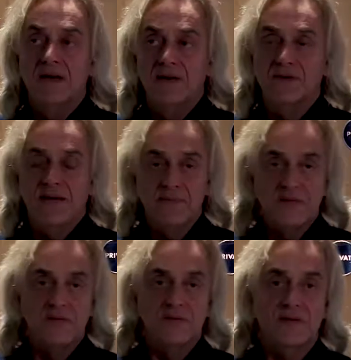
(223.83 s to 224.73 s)
and you came
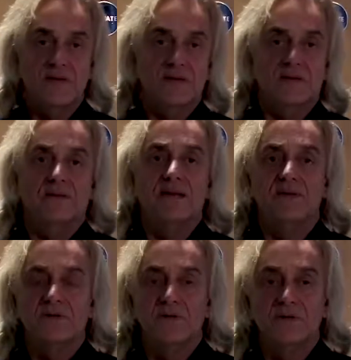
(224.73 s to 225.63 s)
in through the
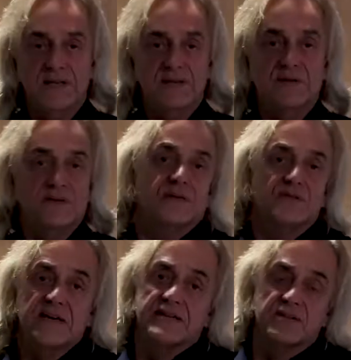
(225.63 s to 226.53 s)
double doors
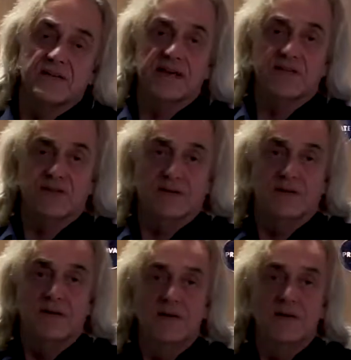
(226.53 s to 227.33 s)
straight into the kitchen,